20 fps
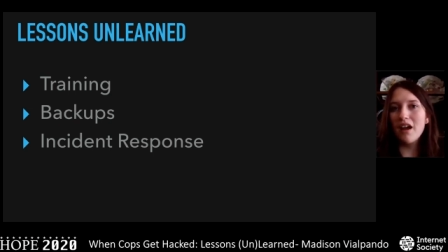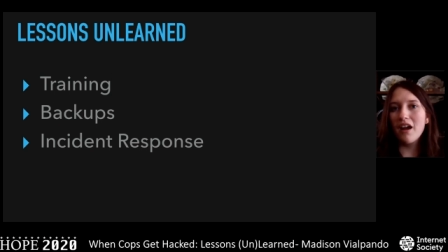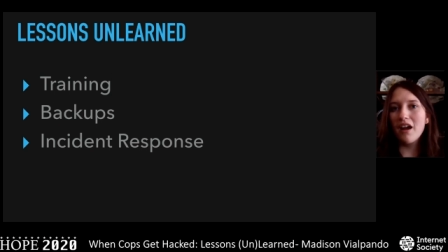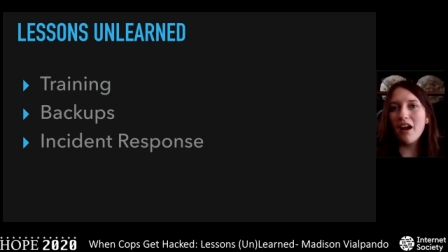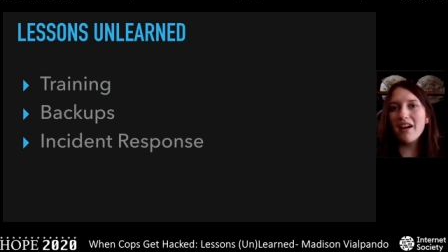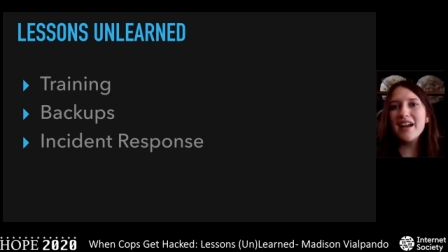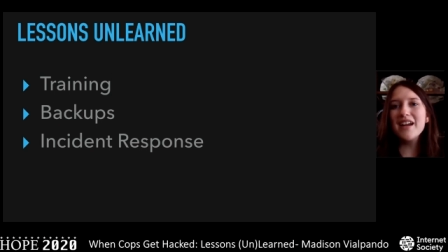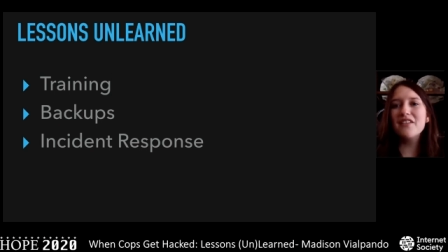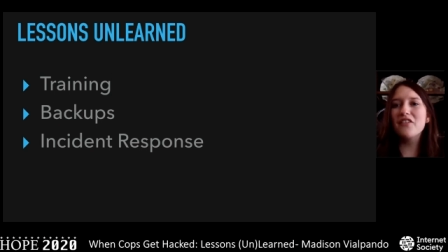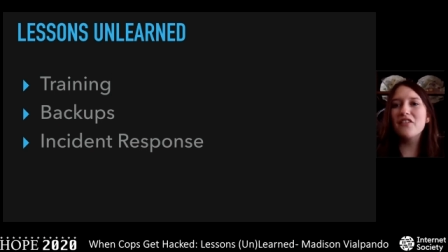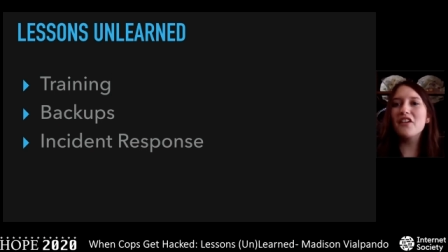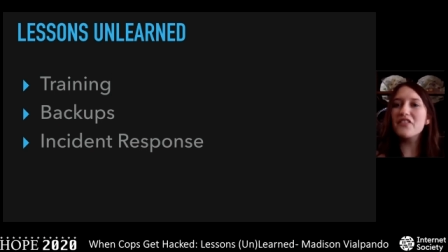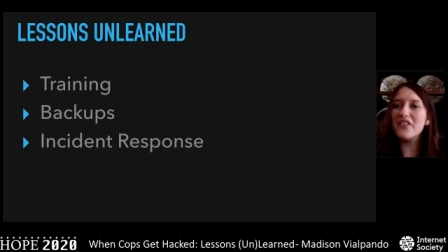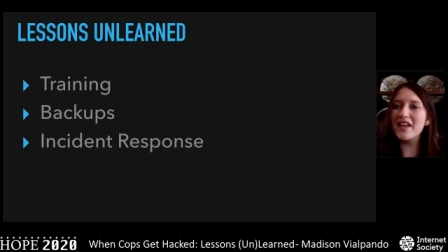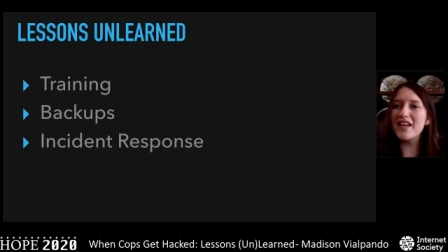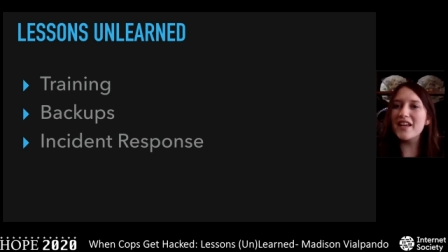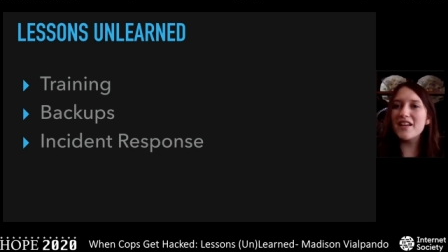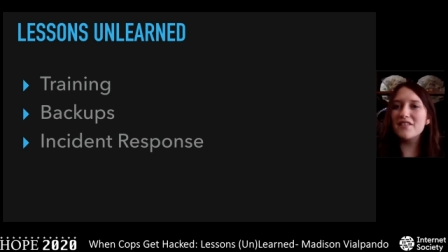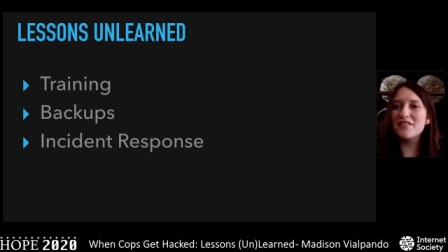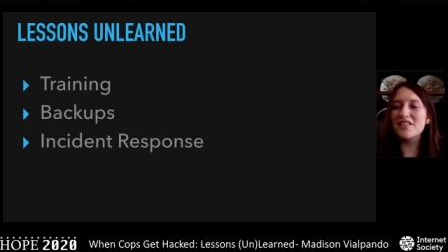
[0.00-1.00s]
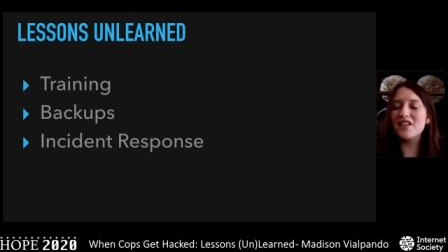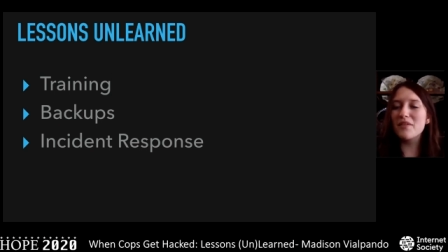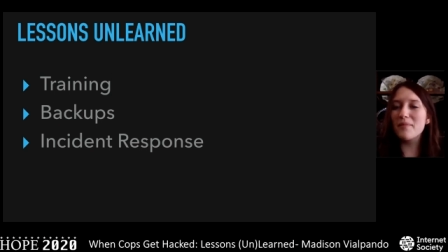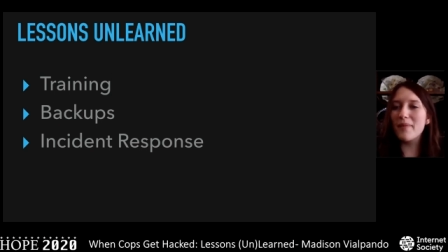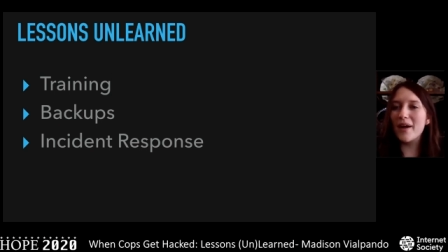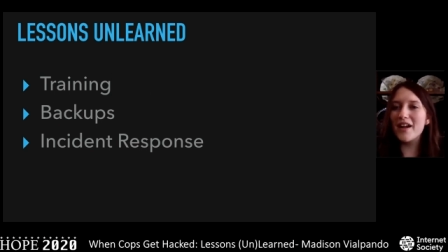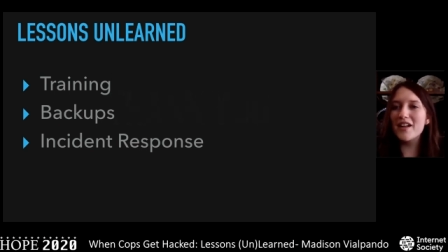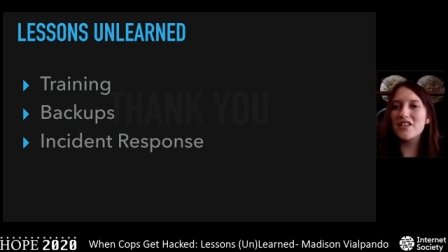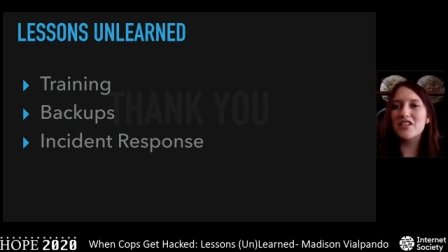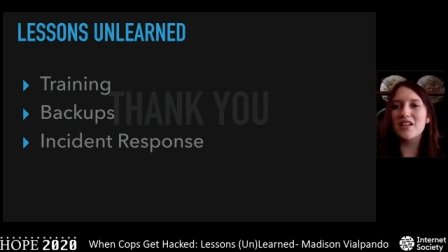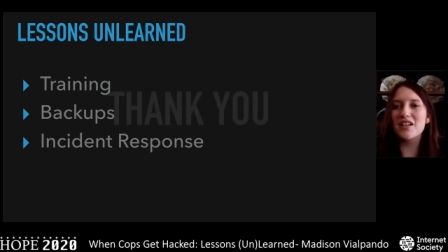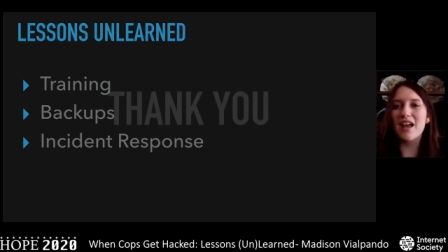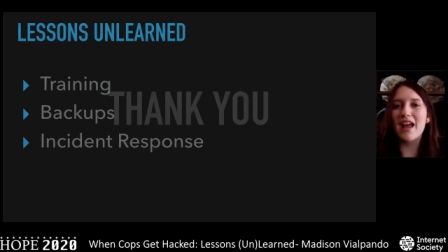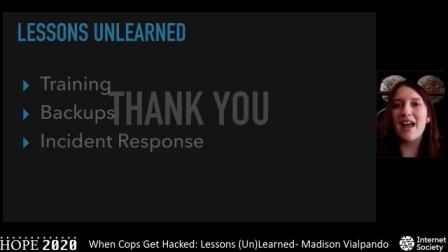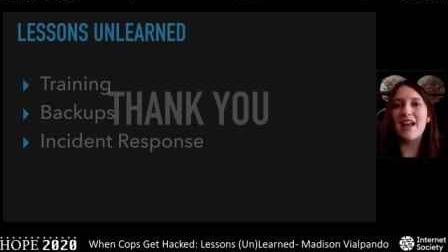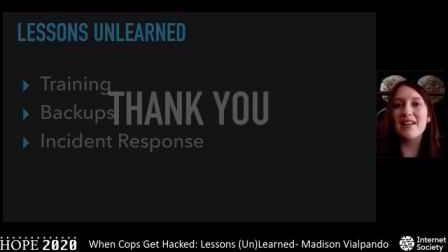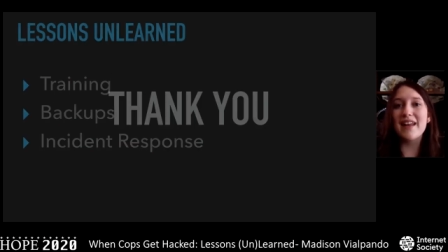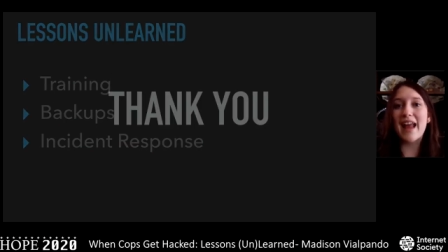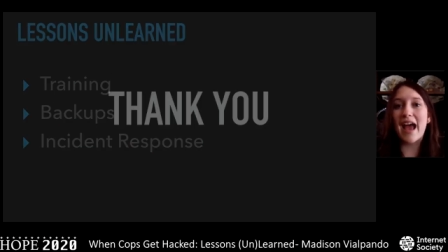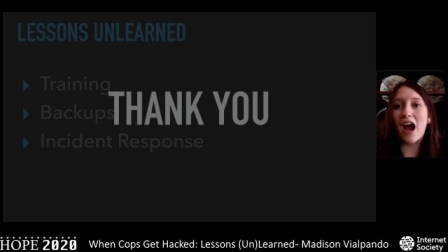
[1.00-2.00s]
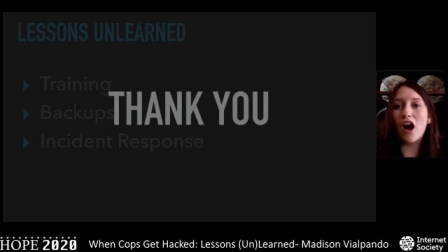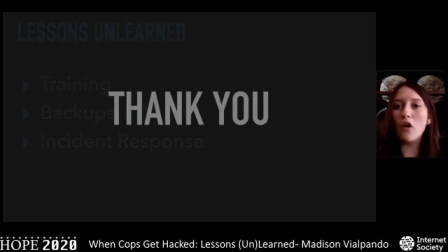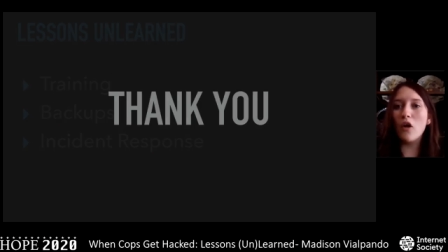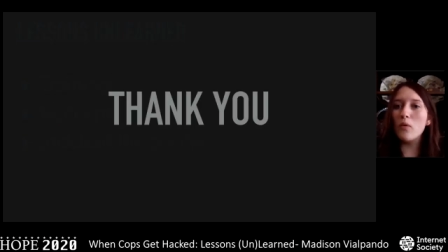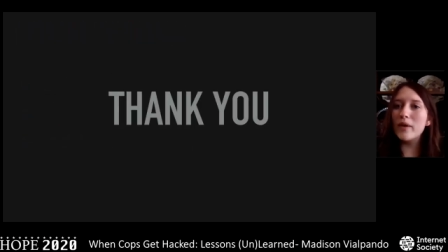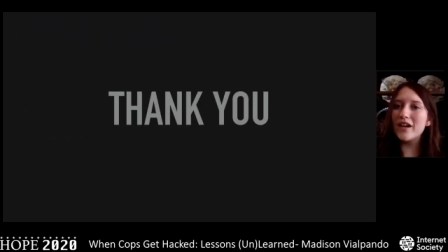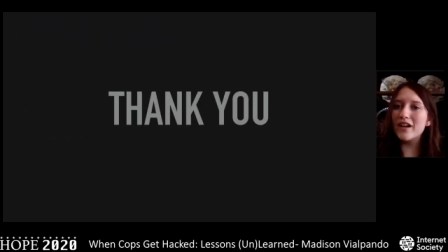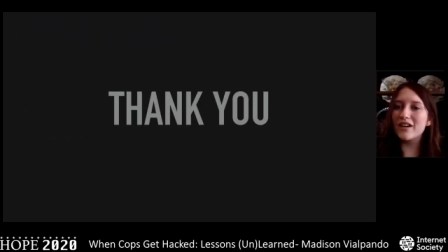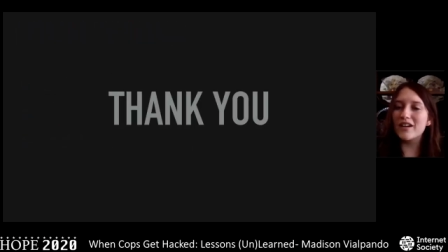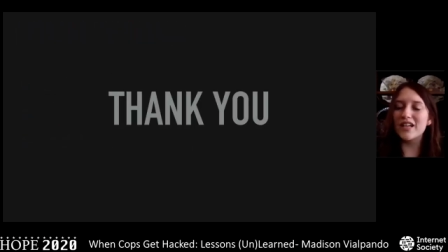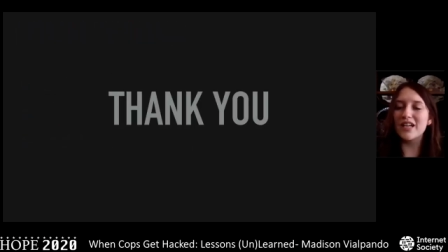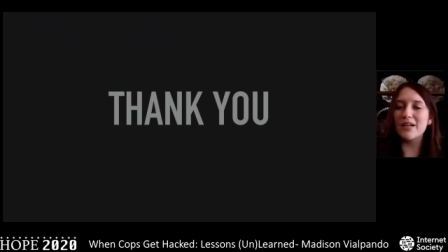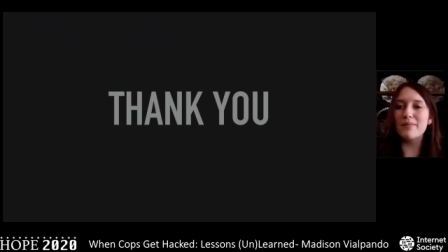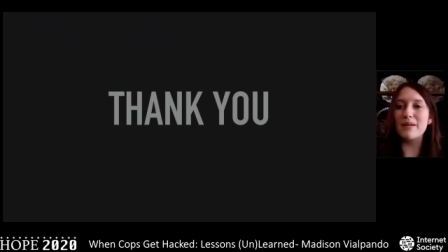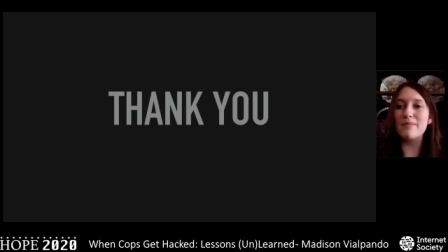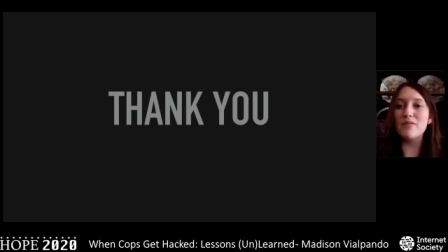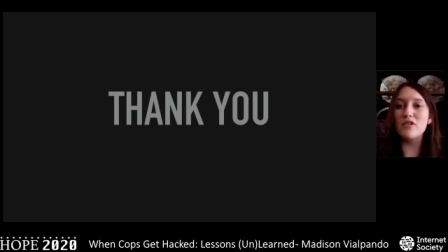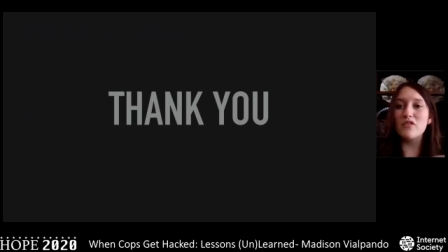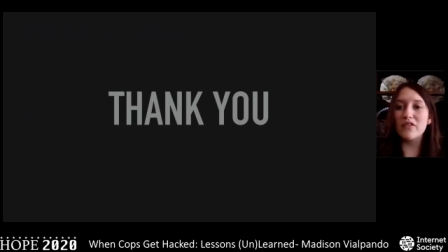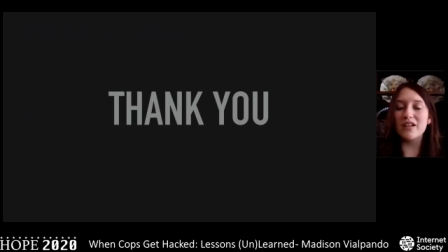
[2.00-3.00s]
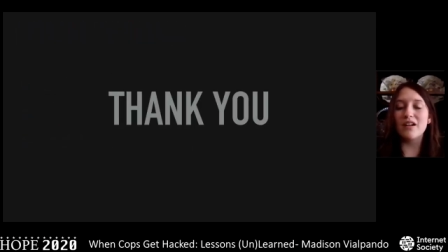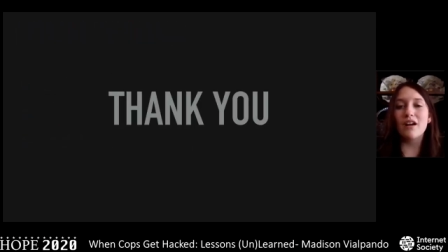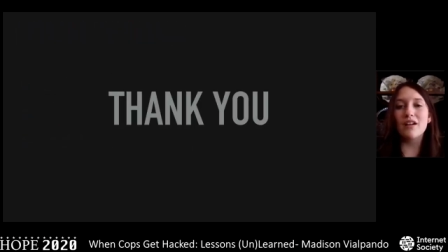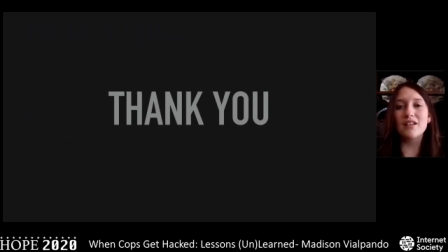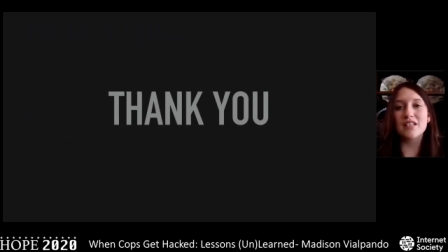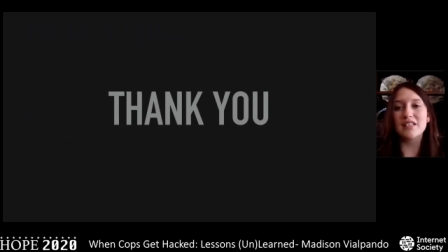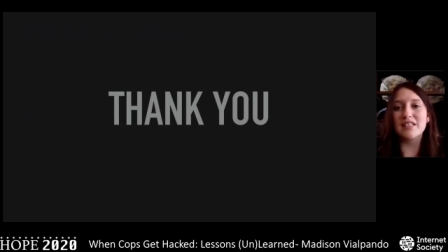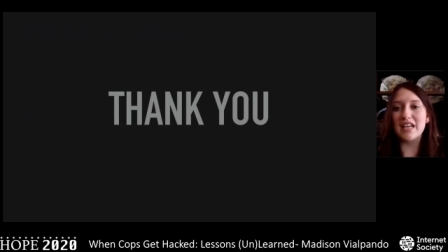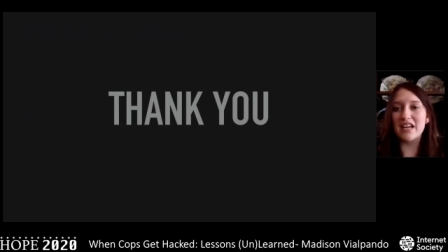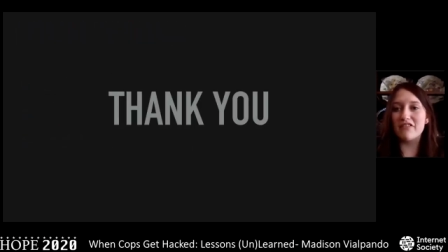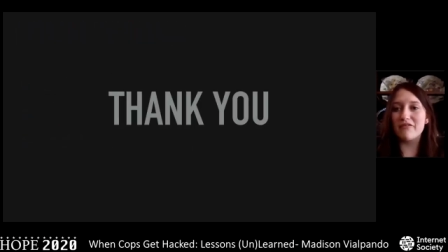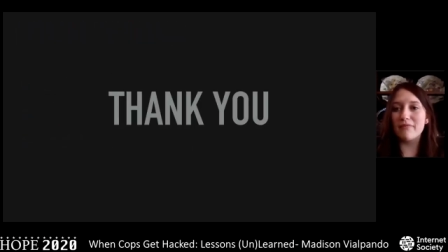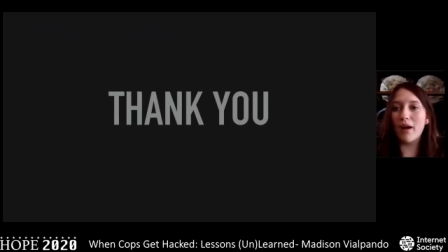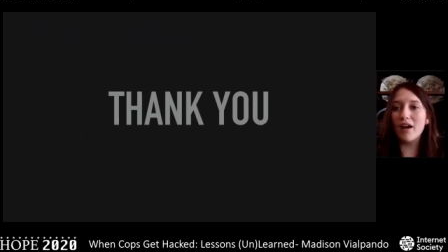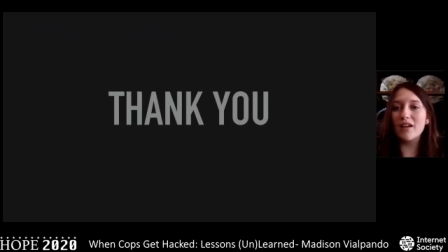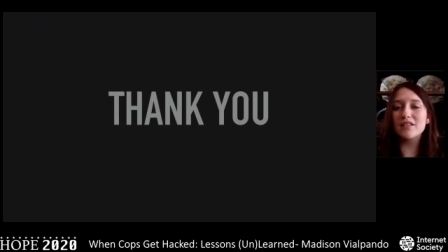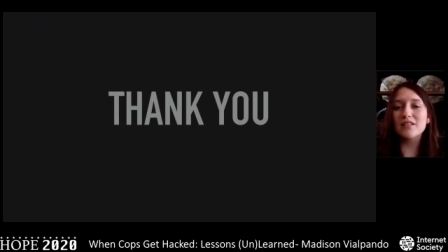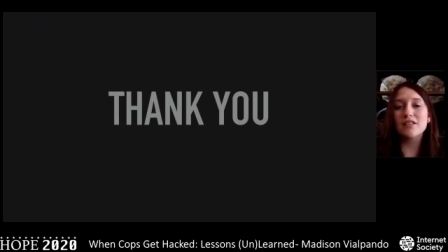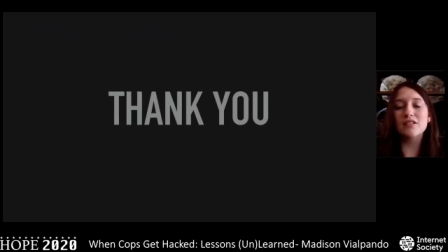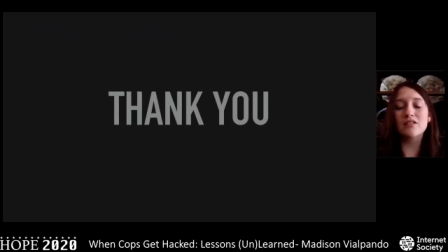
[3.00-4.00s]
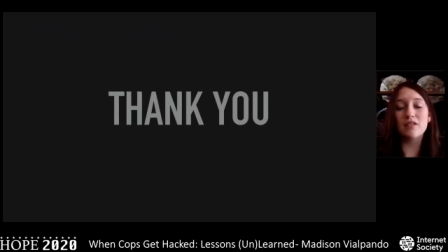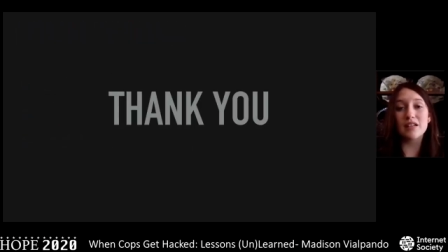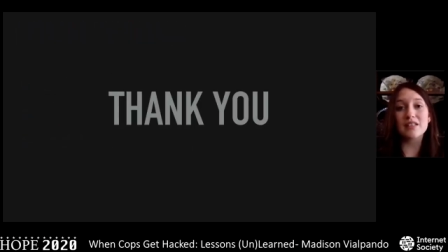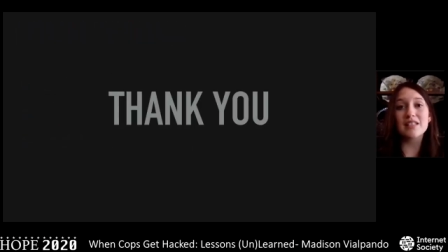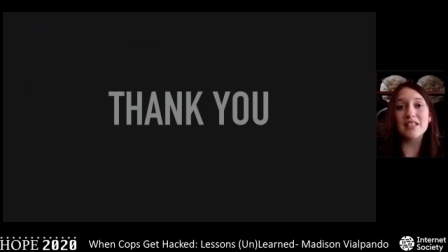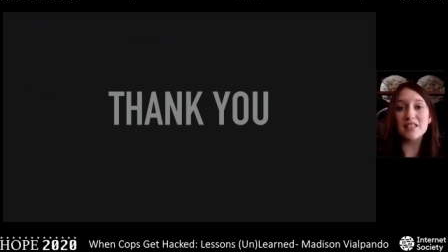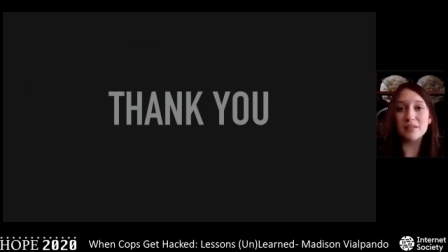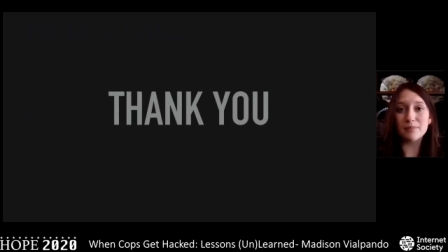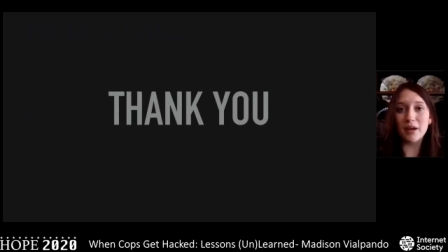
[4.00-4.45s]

All right, well, thank you so much. And now we are going to be moving on to Dave Maass, who has his